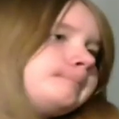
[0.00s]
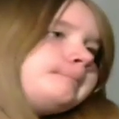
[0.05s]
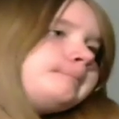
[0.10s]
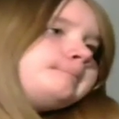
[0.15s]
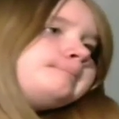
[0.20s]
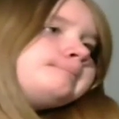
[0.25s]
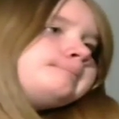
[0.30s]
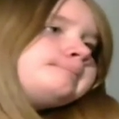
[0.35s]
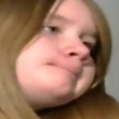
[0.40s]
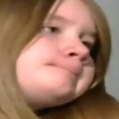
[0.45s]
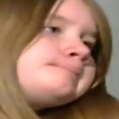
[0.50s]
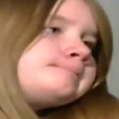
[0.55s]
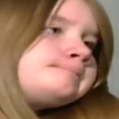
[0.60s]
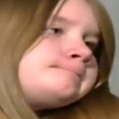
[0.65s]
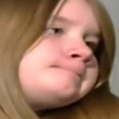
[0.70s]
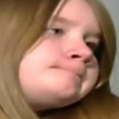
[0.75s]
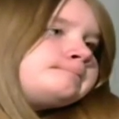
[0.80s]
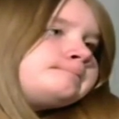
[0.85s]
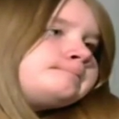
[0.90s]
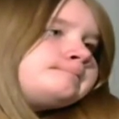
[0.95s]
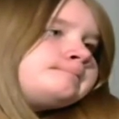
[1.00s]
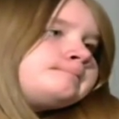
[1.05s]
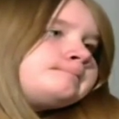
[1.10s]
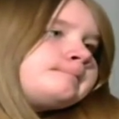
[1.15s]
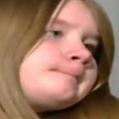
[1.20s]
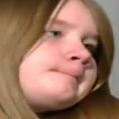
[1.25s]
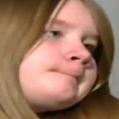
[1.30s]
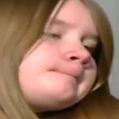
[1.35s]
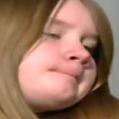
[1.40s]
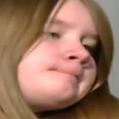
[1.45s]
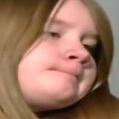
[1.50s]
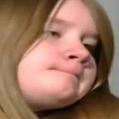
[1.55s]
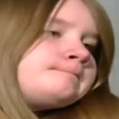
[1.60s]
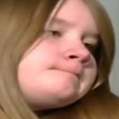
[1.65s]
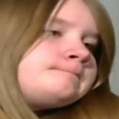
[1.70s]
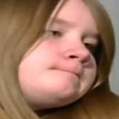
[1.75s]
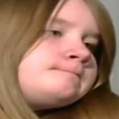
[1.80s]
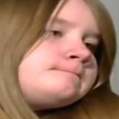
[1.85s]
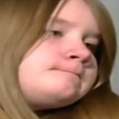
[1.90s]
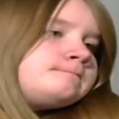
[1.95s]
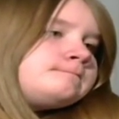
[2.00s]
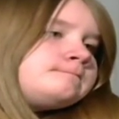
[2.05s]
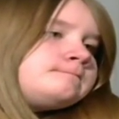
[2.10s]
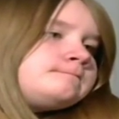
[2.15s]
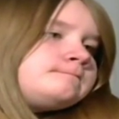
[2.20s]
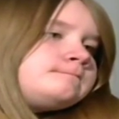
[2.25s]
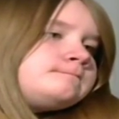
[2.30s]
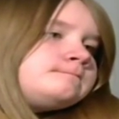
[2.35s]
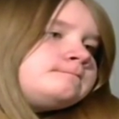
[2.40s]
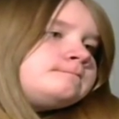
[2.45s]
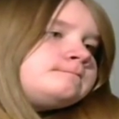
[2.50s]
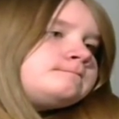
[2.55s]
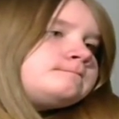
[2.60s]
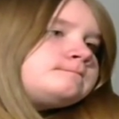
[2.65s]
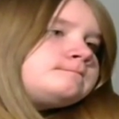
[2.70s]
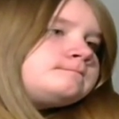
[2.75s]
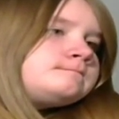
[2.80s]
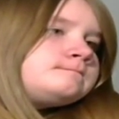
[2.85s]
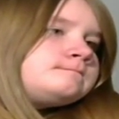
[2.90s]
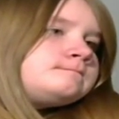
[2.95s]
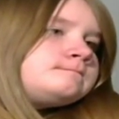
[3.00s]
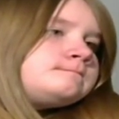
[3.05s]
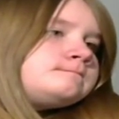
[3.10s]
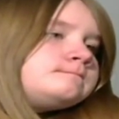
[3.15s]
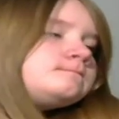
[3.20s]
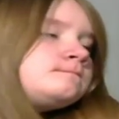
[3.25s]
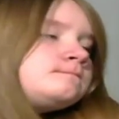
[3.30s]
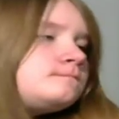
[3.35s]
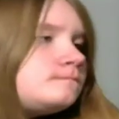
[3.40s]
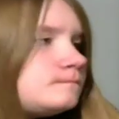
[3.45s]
No words are spoken by the person on screen.